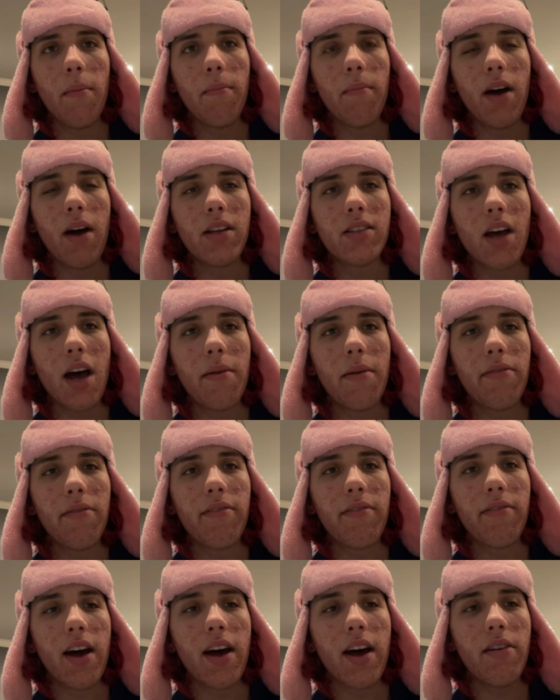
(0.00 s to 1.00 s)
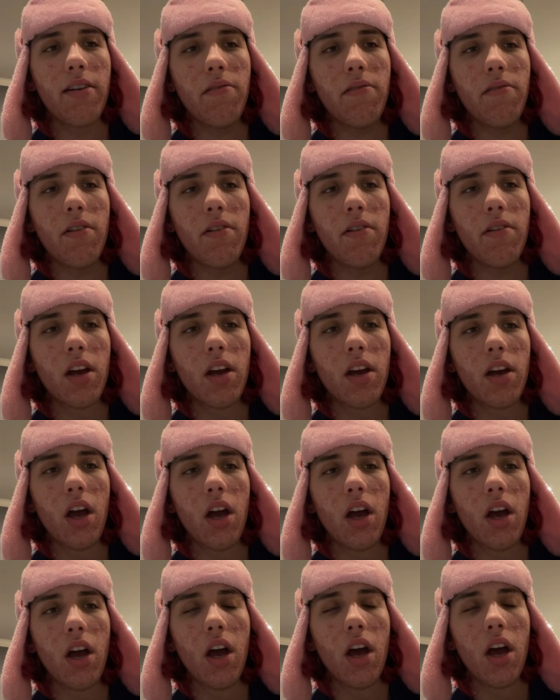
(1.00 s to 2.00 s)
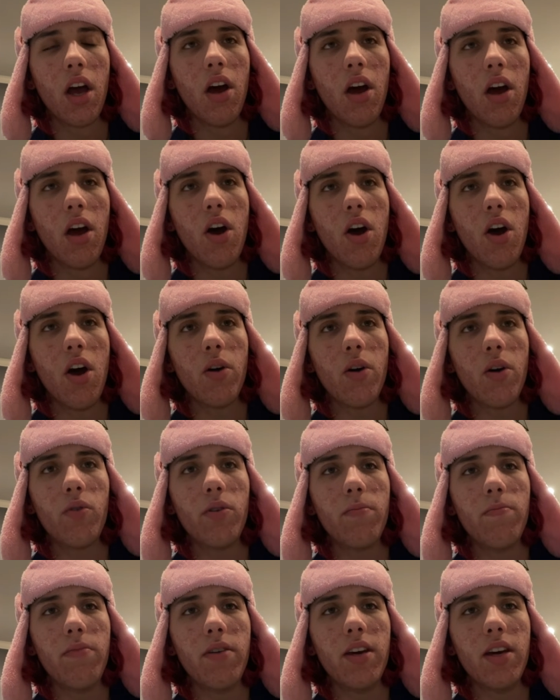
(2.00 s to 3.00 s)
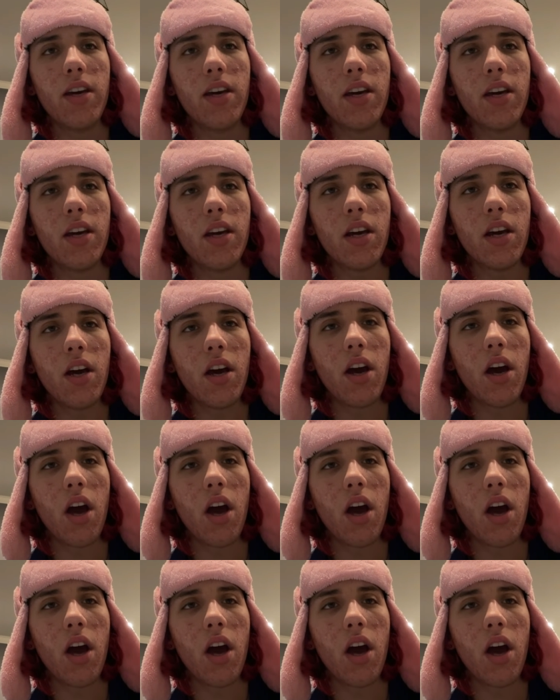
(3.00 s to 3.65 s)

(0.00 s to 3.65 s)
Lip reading: my top five would be